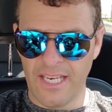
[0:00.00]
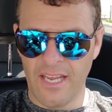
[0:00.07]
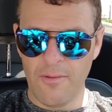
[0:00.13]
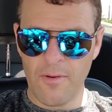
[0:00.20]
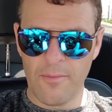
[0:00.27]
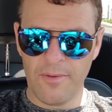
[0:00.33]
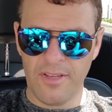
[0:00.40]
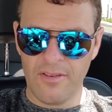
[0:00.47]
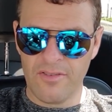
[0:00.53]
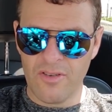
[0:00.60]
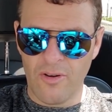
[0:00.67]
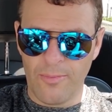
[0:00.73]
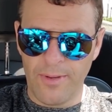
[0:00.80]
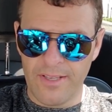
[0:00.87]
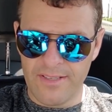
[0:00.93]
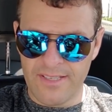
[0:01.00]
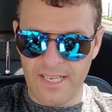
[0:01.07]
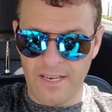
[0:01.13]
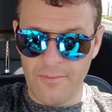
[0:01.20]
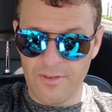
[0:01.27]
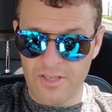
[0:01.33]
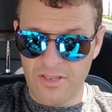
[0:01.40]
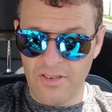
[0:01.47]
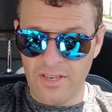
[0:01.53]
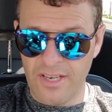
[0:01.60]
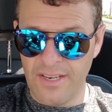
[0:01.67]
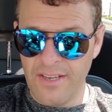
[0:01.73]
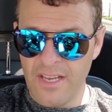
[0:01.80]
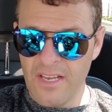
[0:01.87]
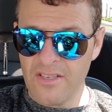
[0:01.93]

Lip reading: He went with Utopian, said he was good.